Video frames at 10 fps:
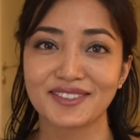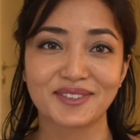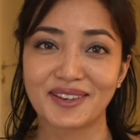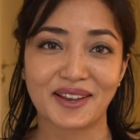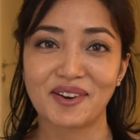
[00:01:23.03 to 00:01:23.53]

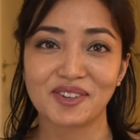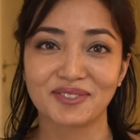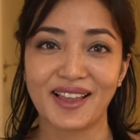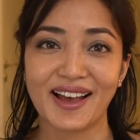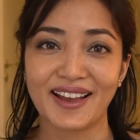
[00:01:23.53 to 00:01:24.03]
You cannot
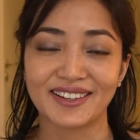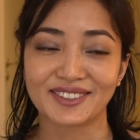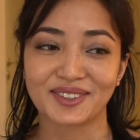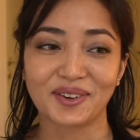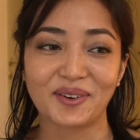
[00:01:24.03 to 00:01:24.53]
fly."
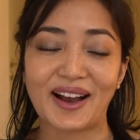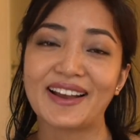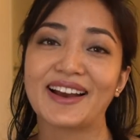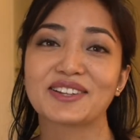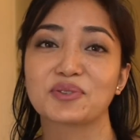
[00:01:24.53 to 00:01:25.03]
So I
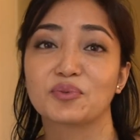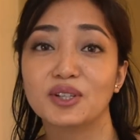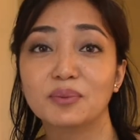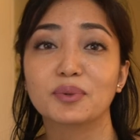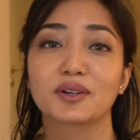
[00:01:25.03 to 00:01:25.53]
had to
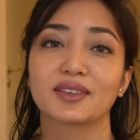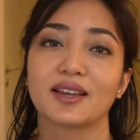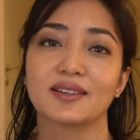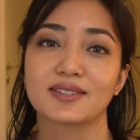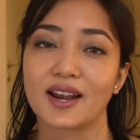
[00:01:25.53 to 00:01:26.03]
rebook the
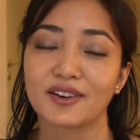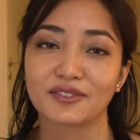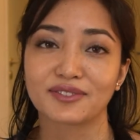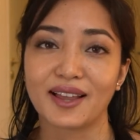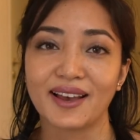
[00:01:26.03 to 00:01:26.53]
entire
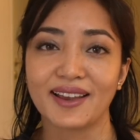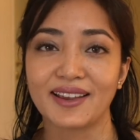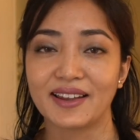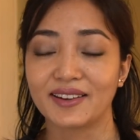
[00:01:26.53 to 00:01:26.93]
flight